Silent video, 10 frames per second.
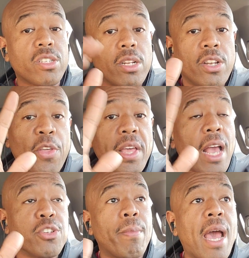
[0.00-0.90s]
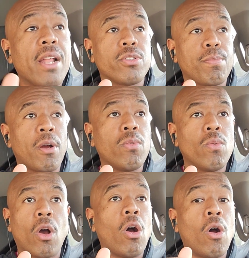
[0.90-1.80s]
Nothing else matters, bro.
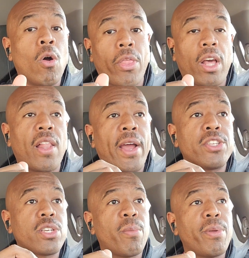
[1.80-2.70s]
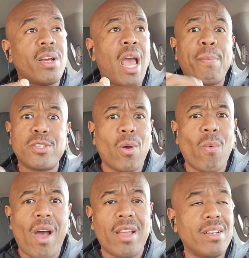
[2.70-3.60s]
Oh, the client's going to be unhappy. So
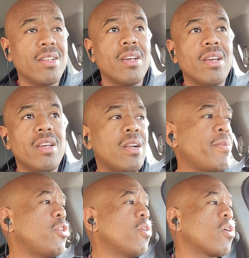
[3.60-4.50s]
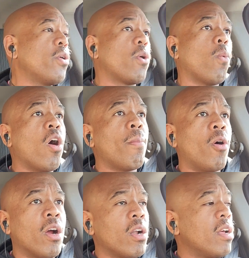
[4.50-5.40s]
what? You know what I mean? You don't go into
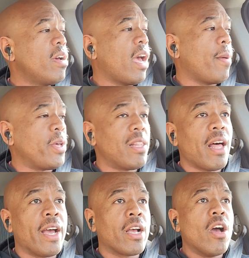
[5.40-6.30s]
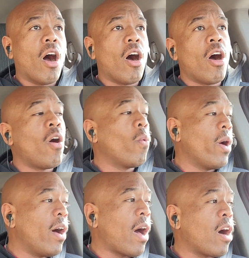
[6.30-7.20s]
Walmart and be like, oh,
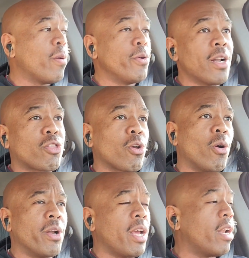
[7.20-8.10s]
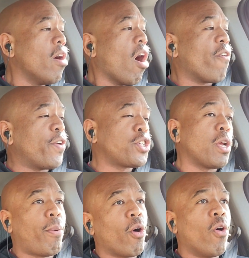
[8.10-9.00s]
well, how come you're not throwing in a
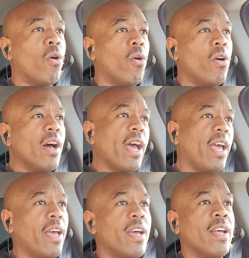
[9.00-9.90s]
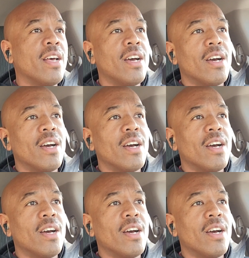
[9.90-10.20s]
fishing pole and,